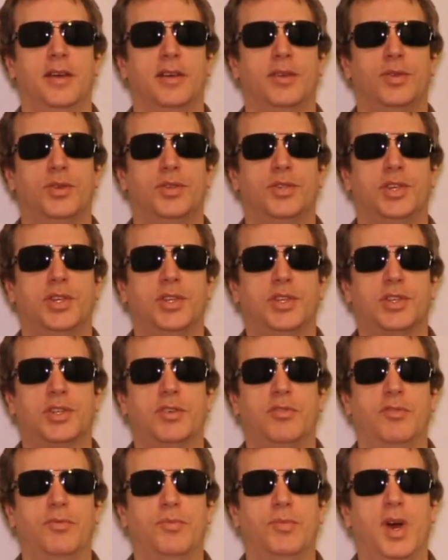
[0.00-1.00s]
there's just
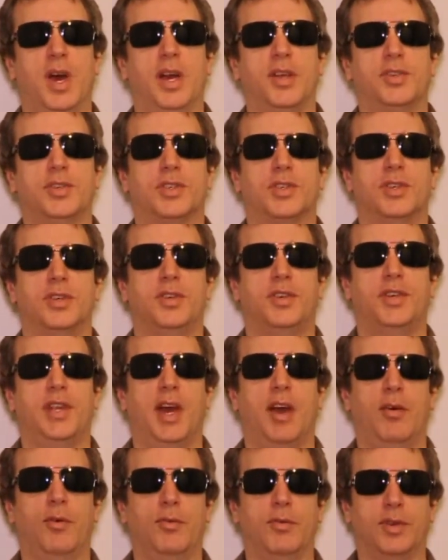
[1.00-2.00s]
so much
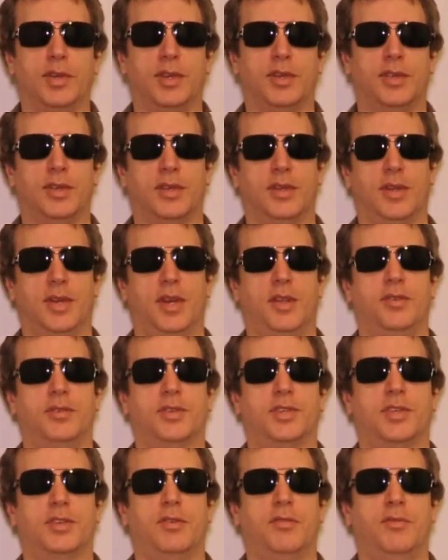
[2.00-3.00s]
doubt, and
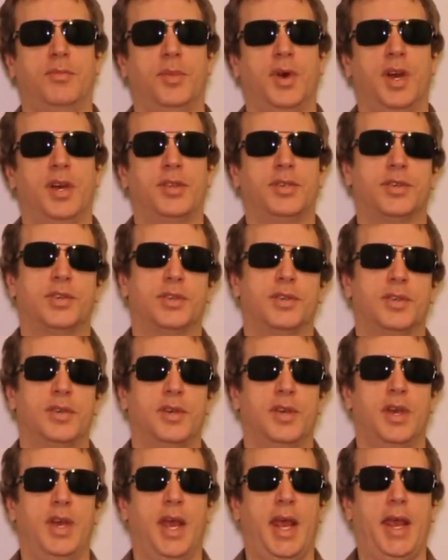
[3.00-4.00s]
there's so much
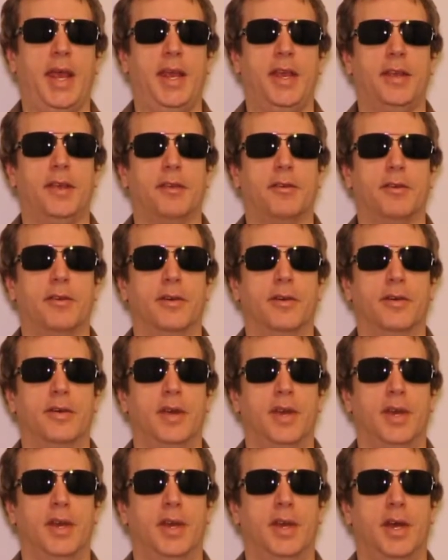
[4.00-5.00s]
anger,
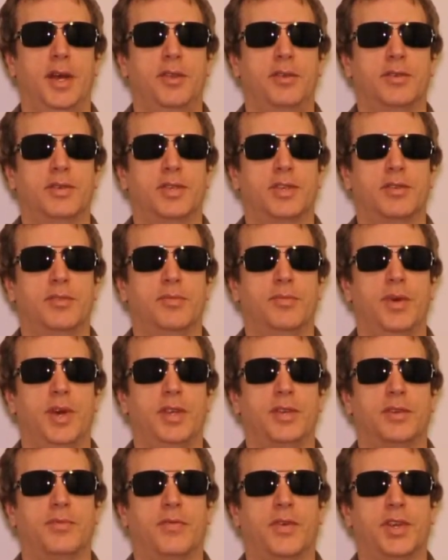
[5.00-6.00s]
and there's so
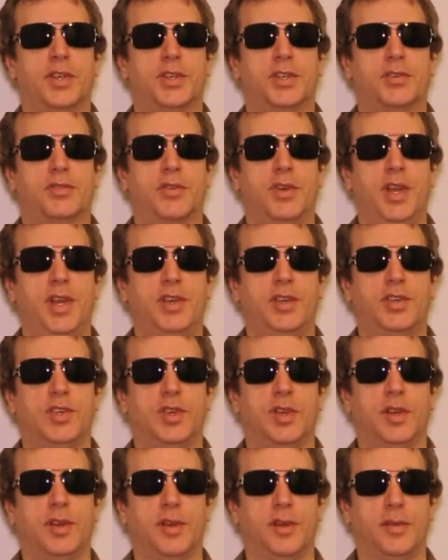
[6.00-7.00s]
much
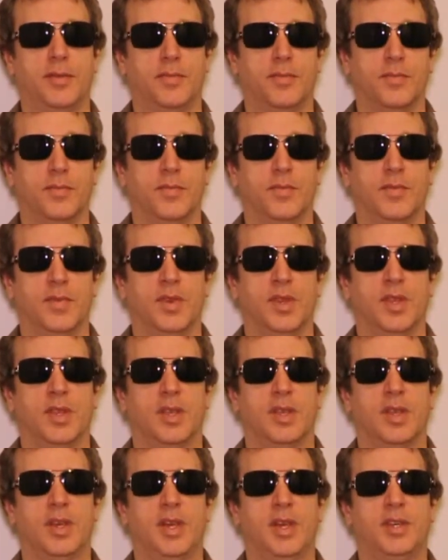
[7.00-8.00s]
frustration
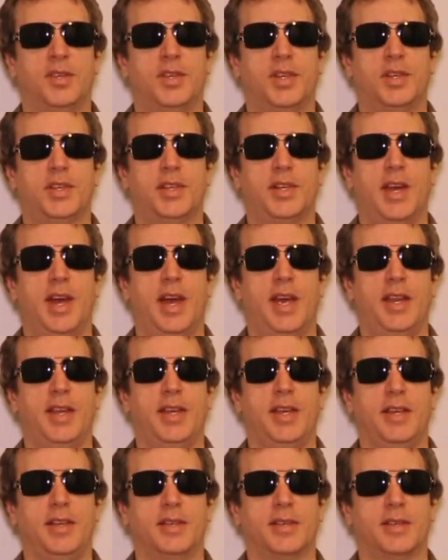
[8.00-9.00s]
in
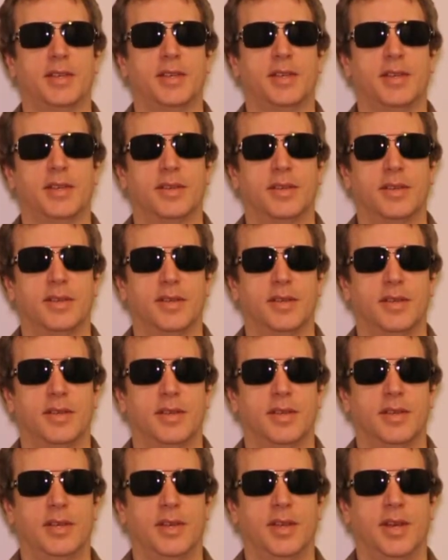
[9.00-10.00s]
societies.
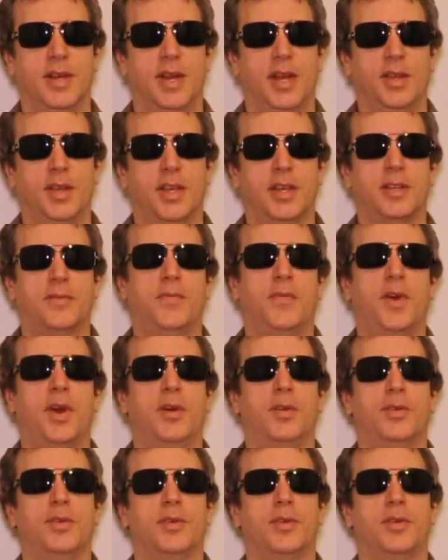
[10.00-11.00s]
And I think it's
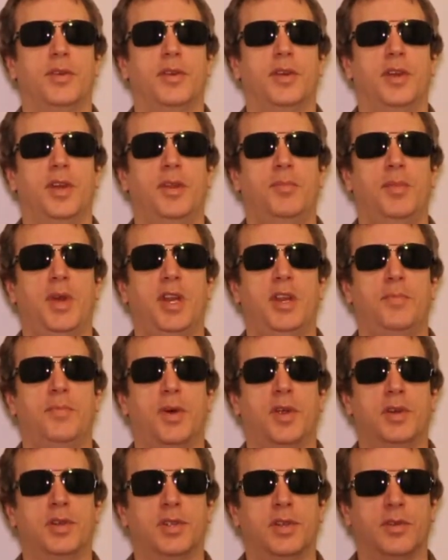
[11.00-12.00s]
felt in many
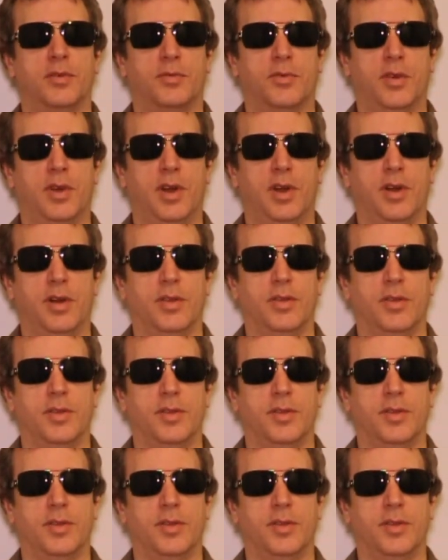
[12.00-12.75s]
parts of the world.